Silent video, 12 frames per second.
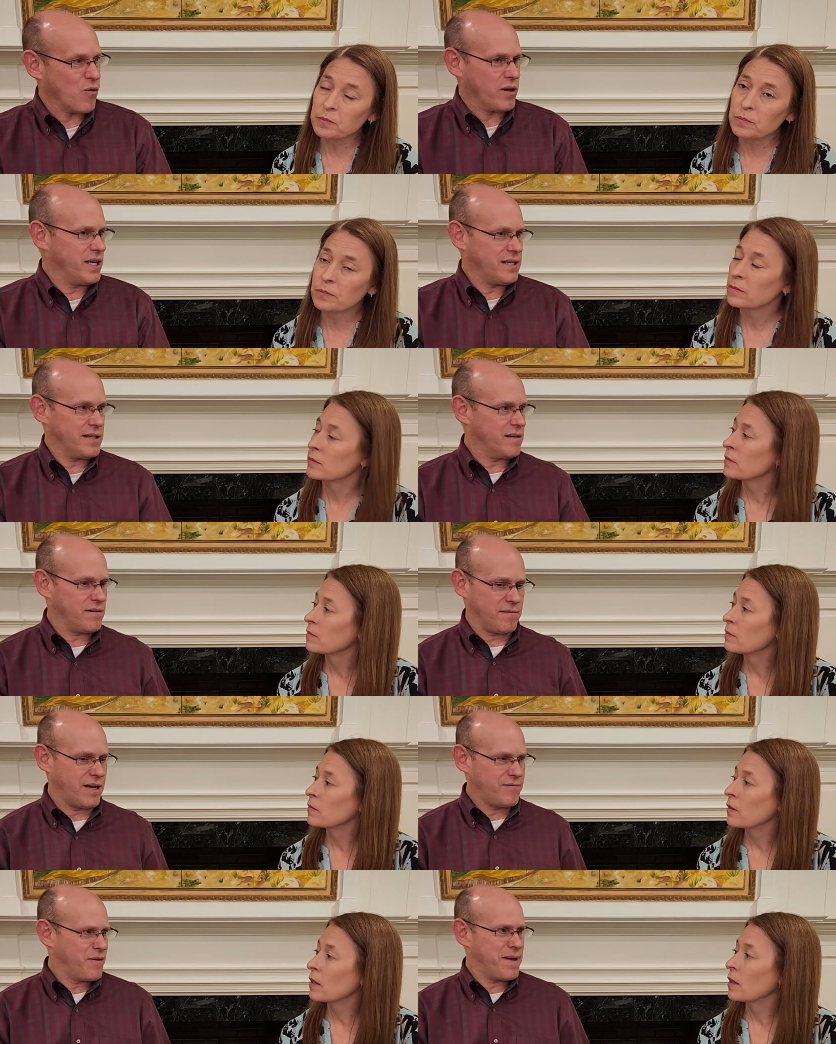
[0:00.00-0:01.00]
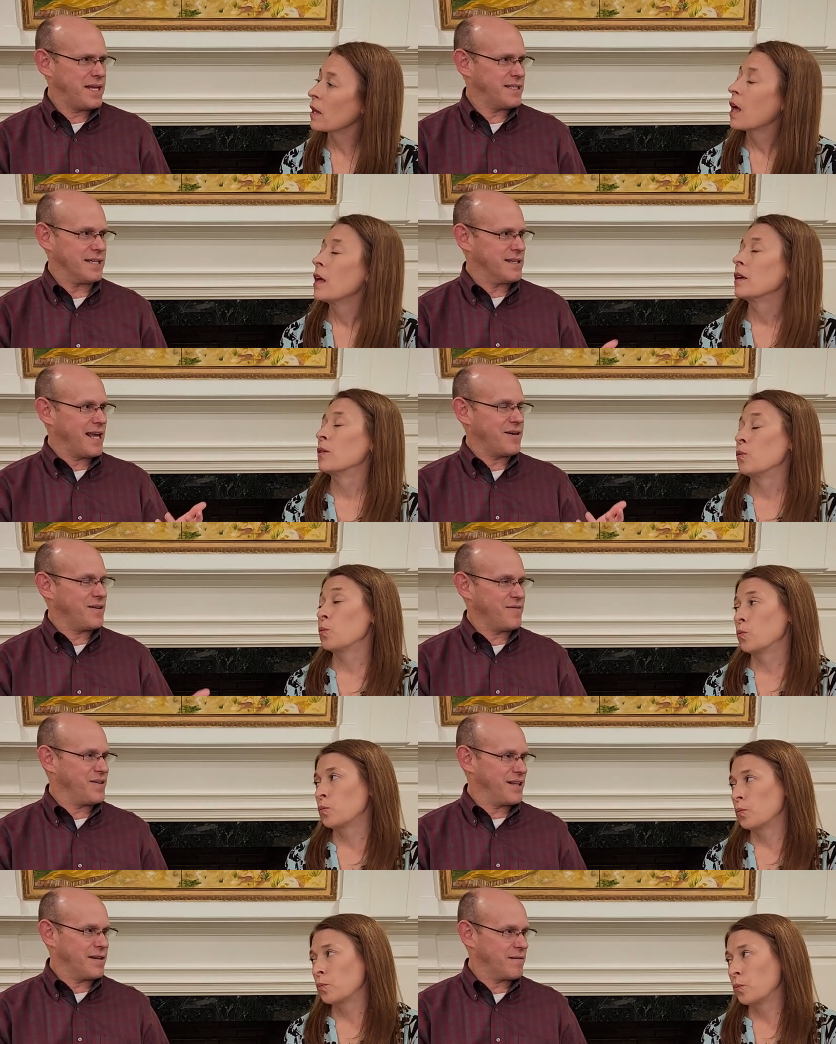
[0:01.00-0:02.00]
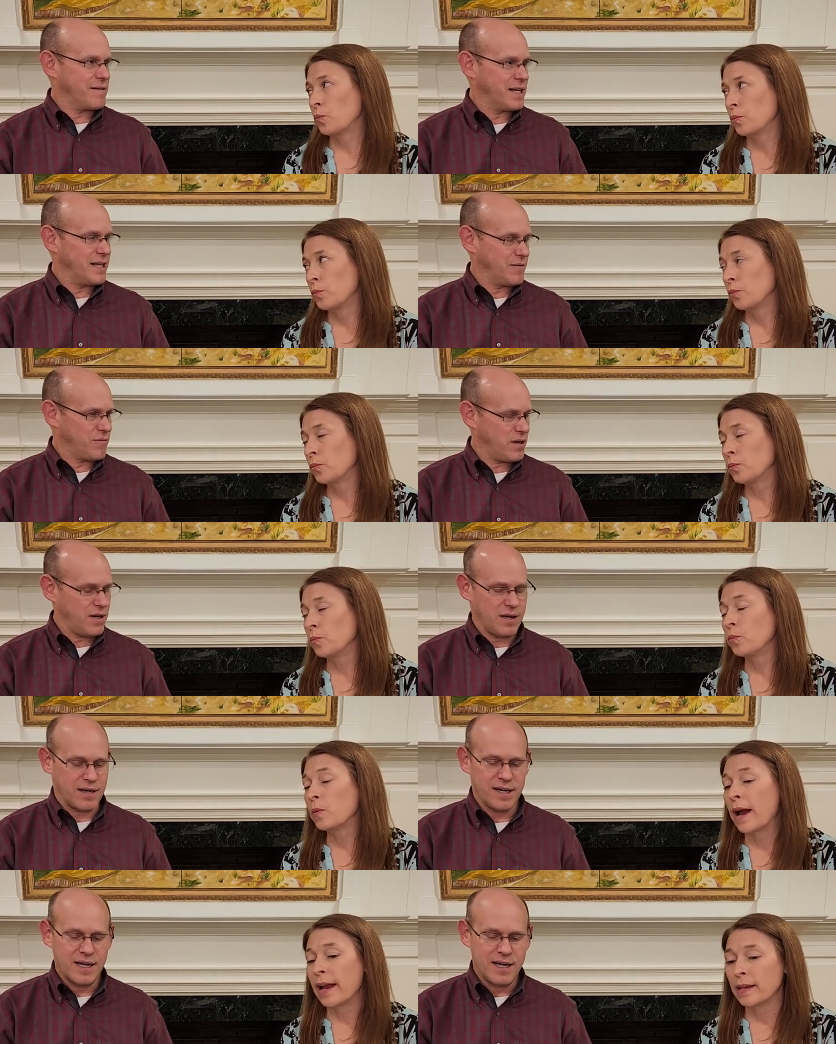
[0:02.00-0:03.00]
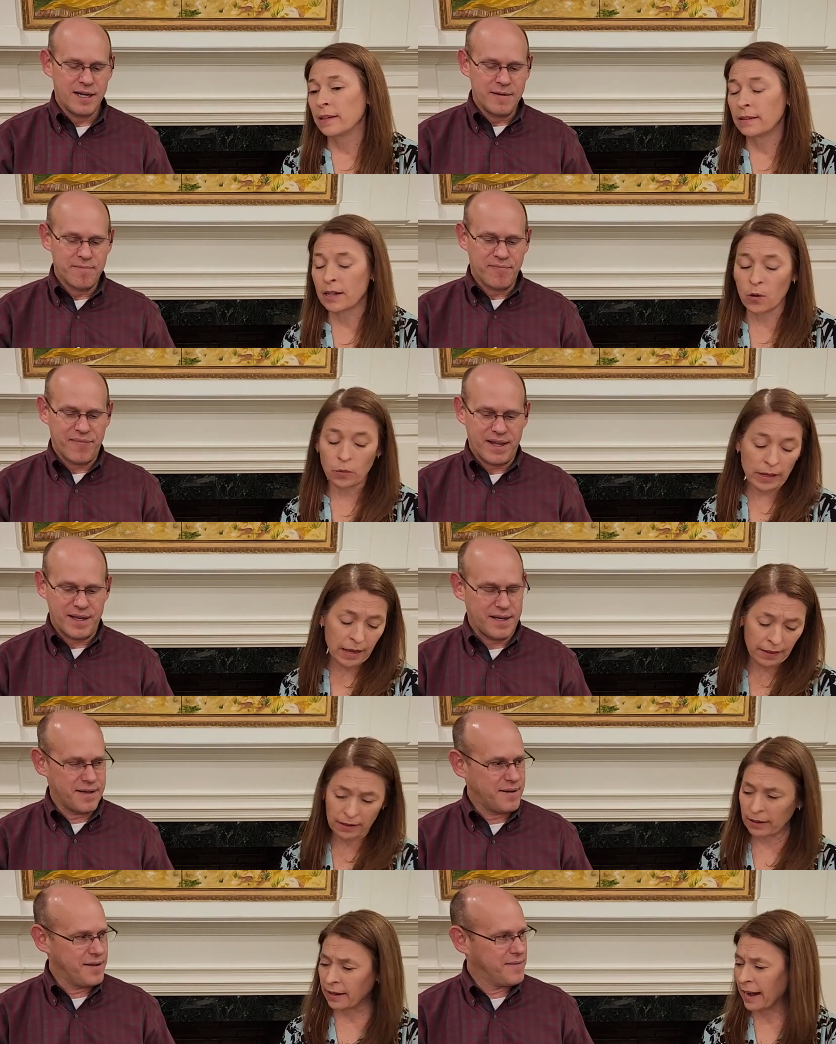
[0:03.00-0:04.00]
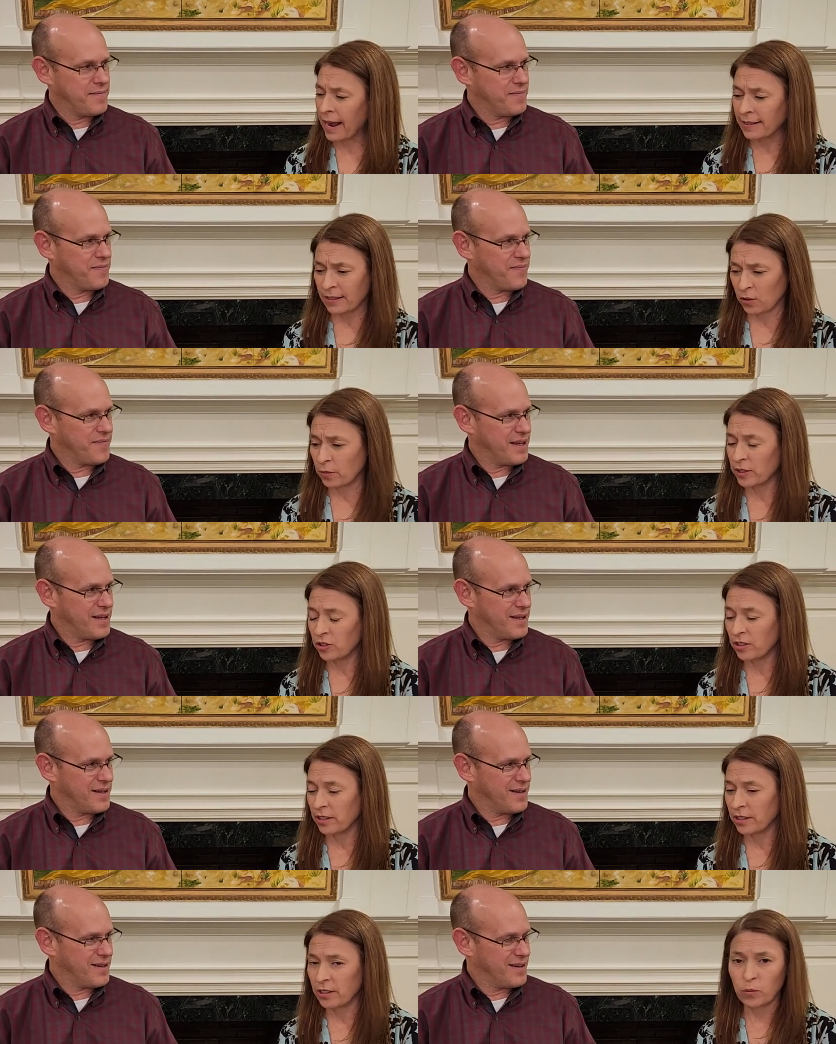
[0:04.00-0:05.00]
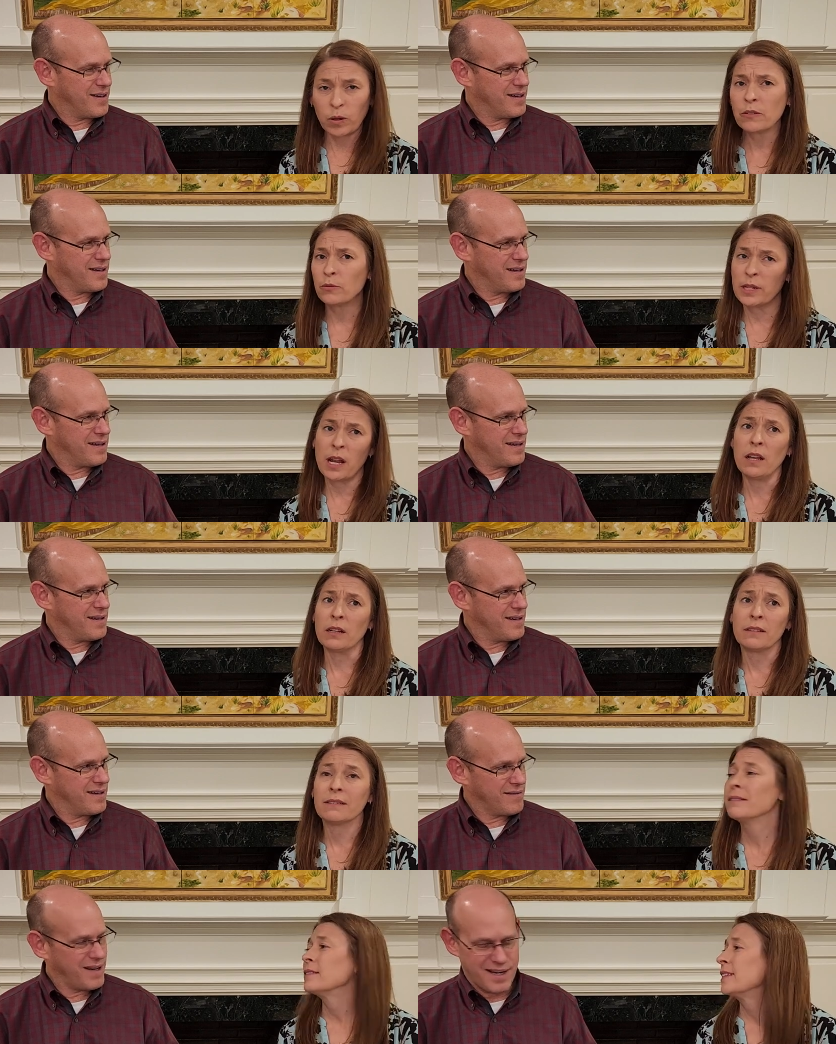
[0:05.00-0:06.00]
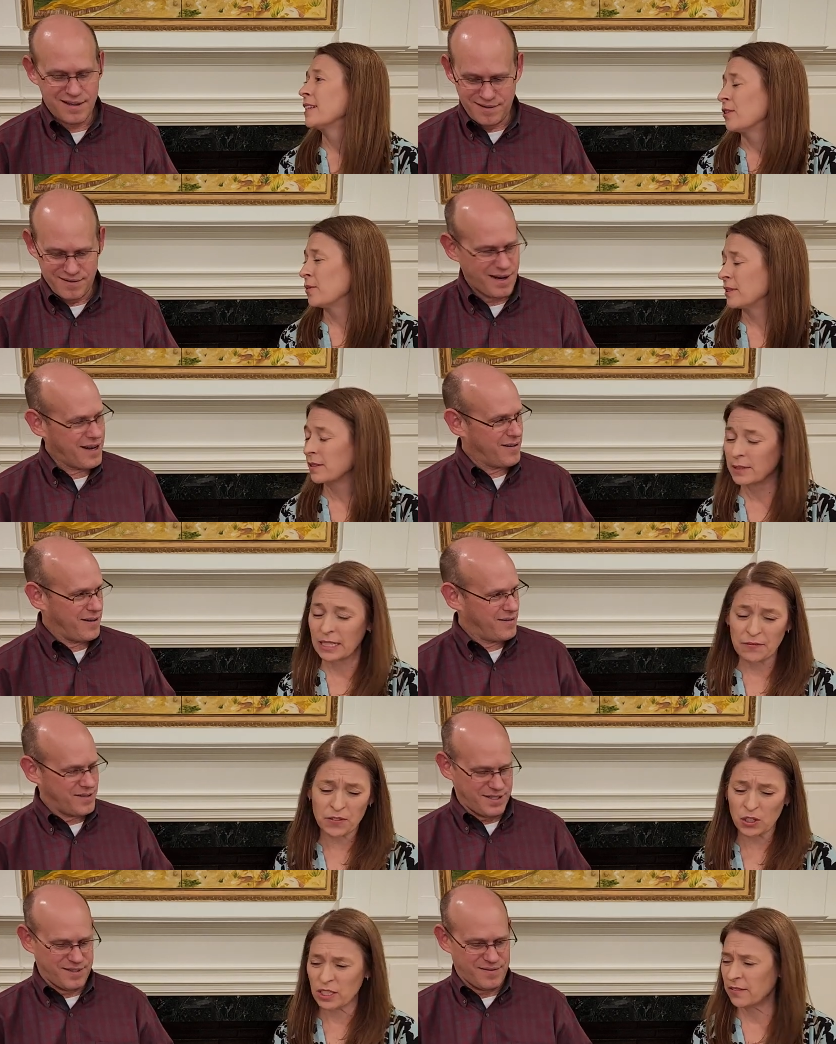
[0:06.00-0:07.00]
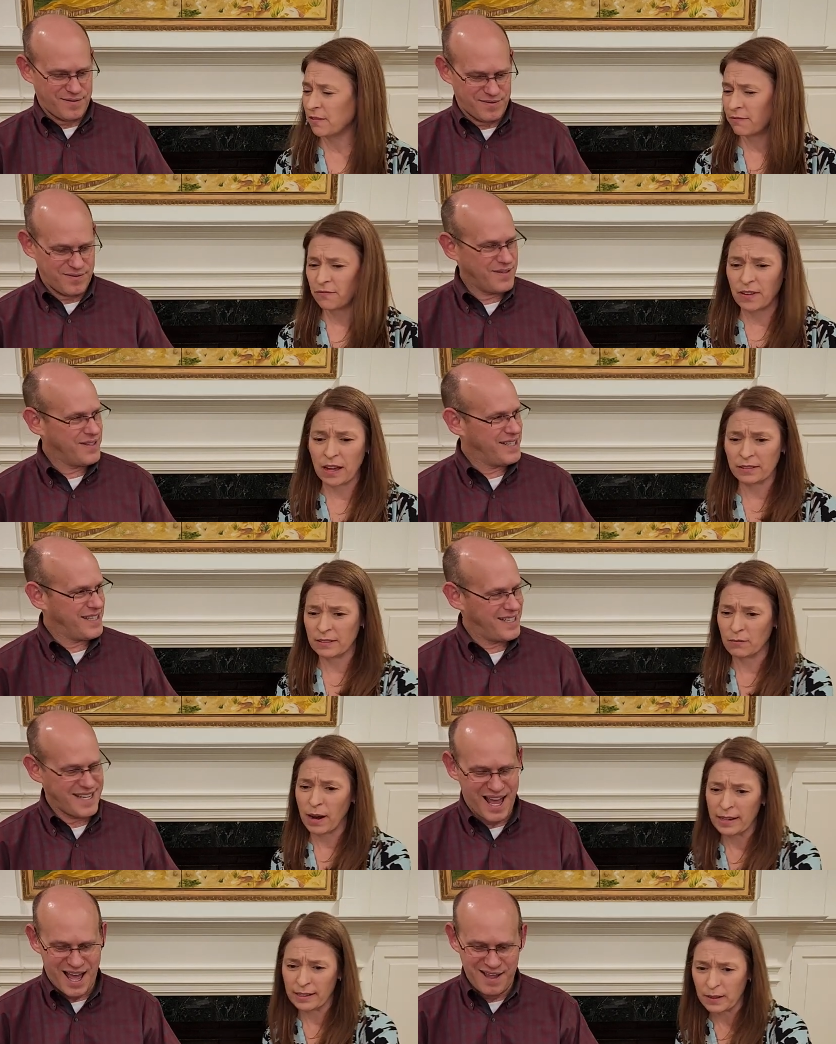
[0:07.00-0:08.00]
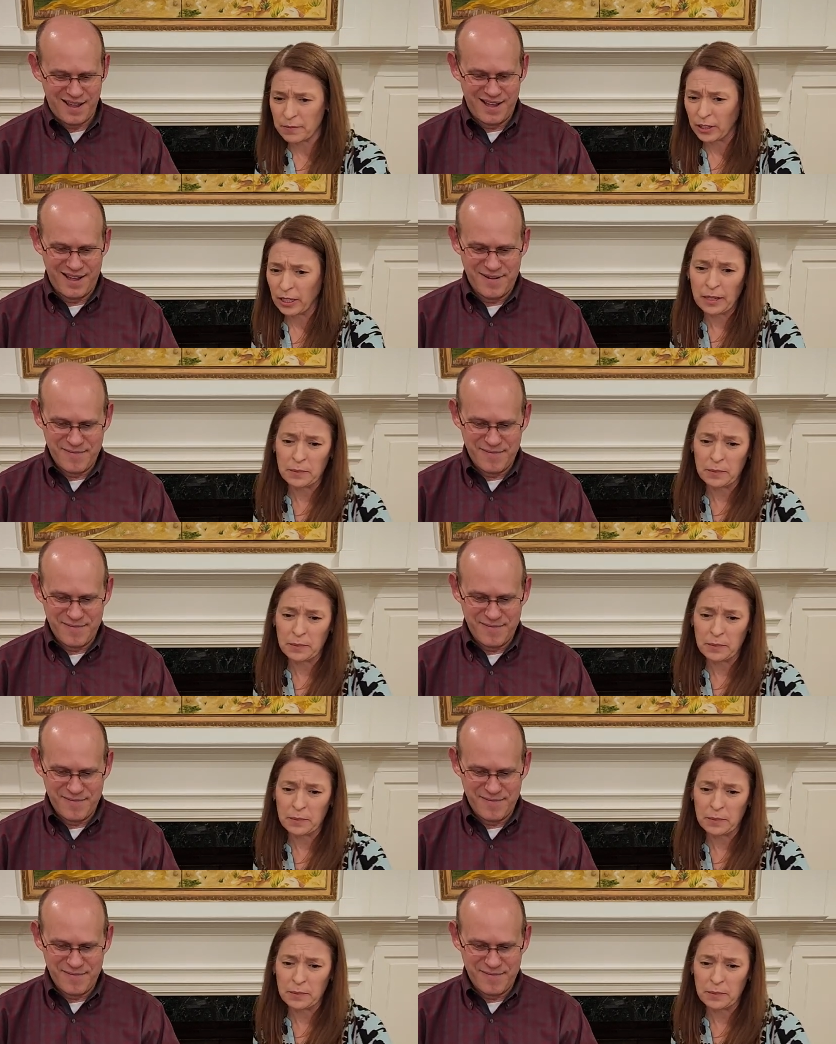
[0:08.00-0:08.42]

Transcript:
Speaker 1: mourning; they're unrepentant. They don't even think they did anything wrong.
Speaker 2: Right. You know. Yeah. It asks the question in there: What have we done? Oh, right. You know, right. There's a verse five, right yeah. at the very